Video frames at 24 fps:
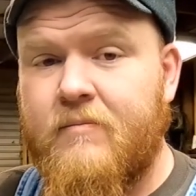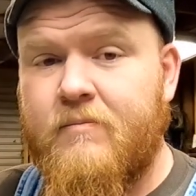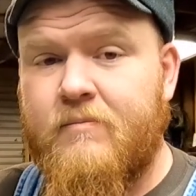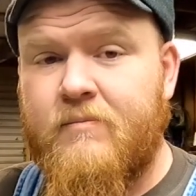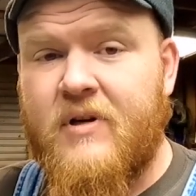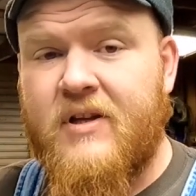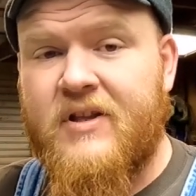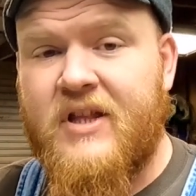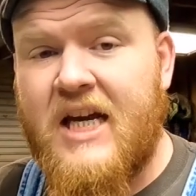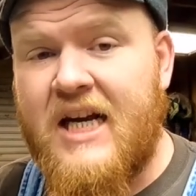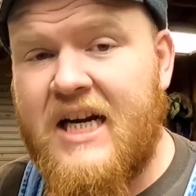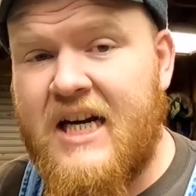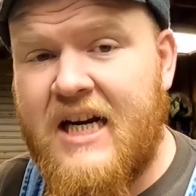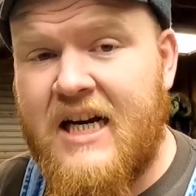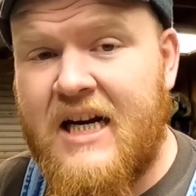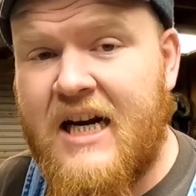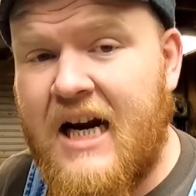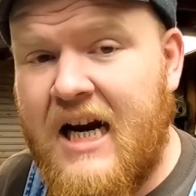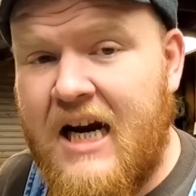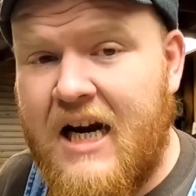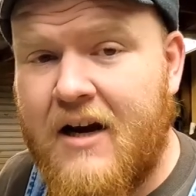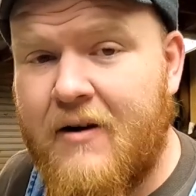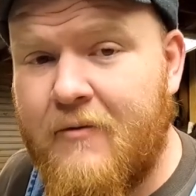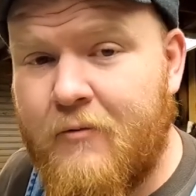but they didn't
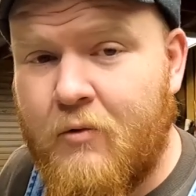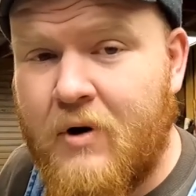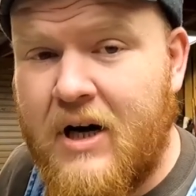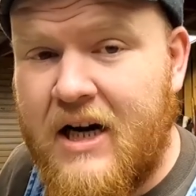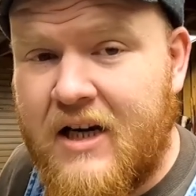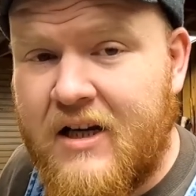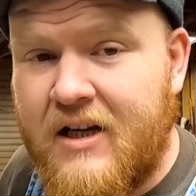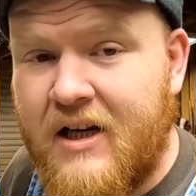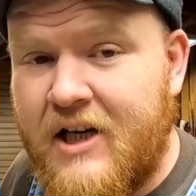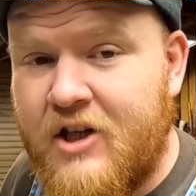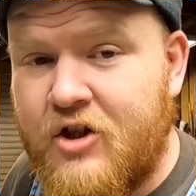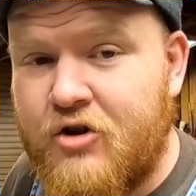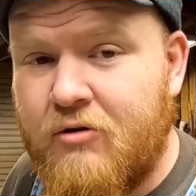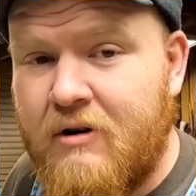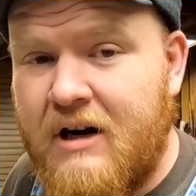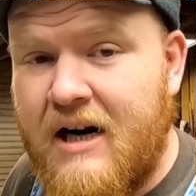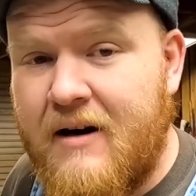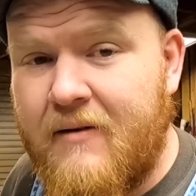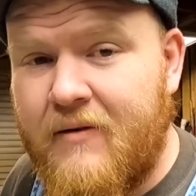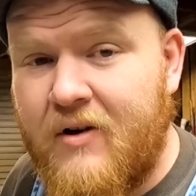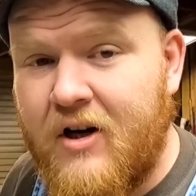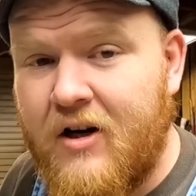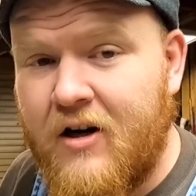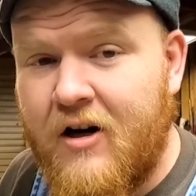have Red Clay
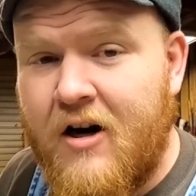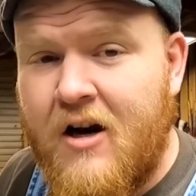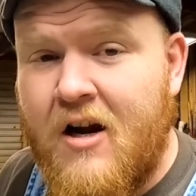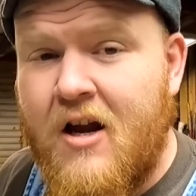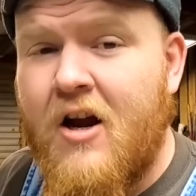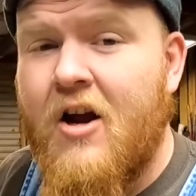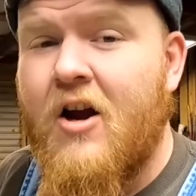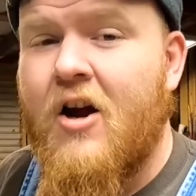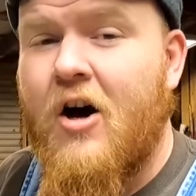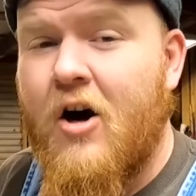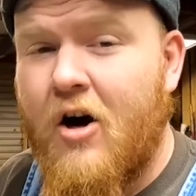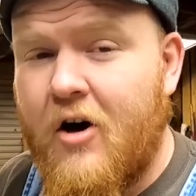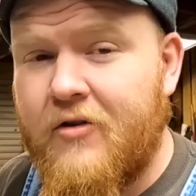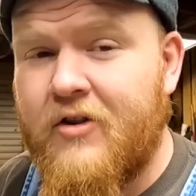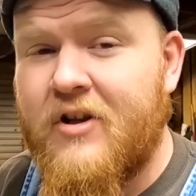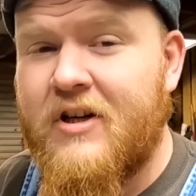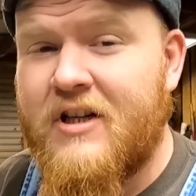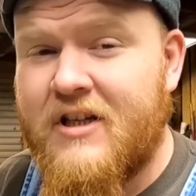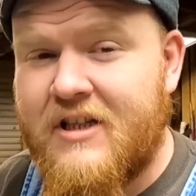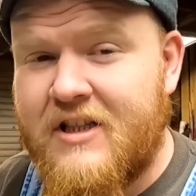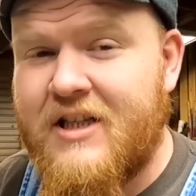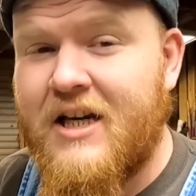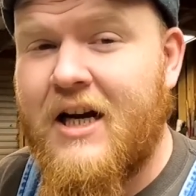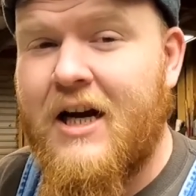Traveler on the
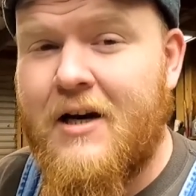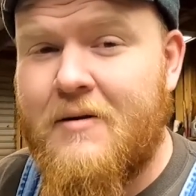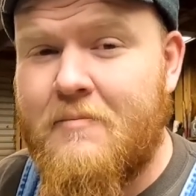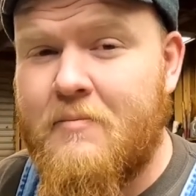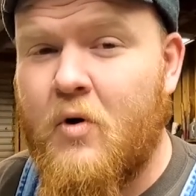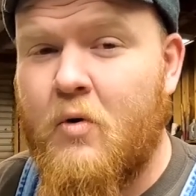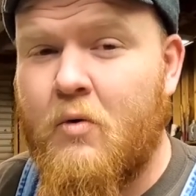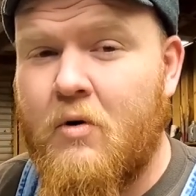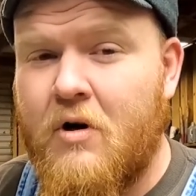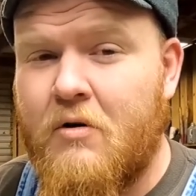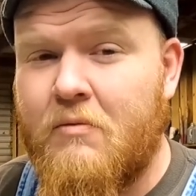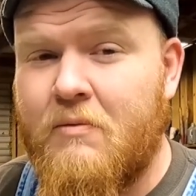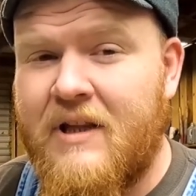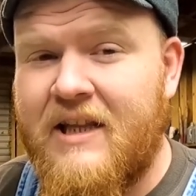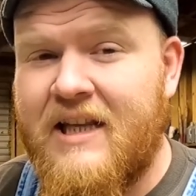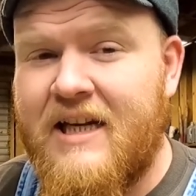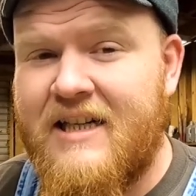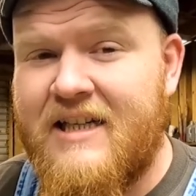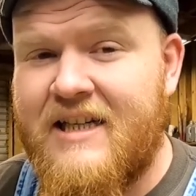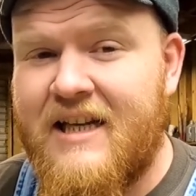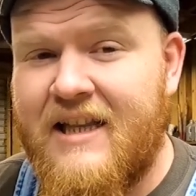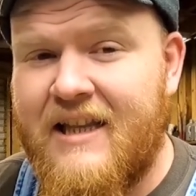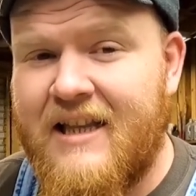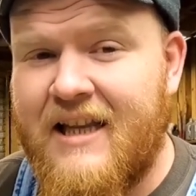design board when they
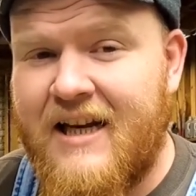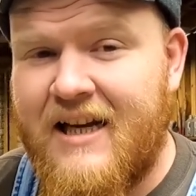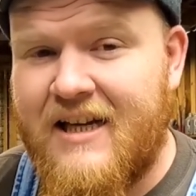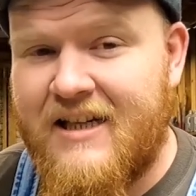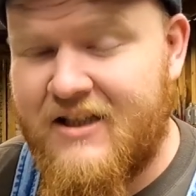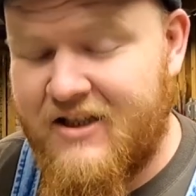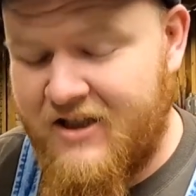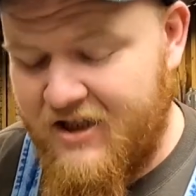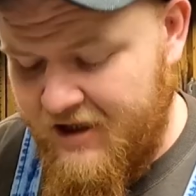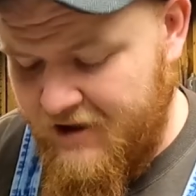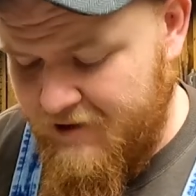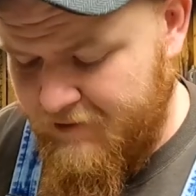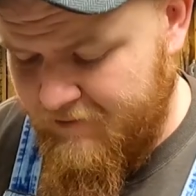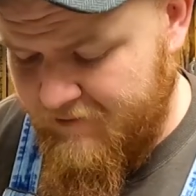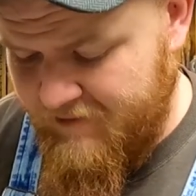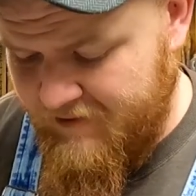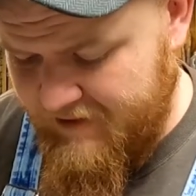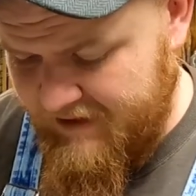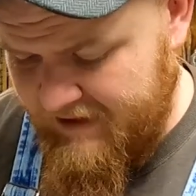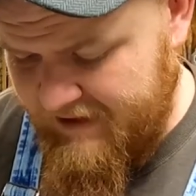did this, so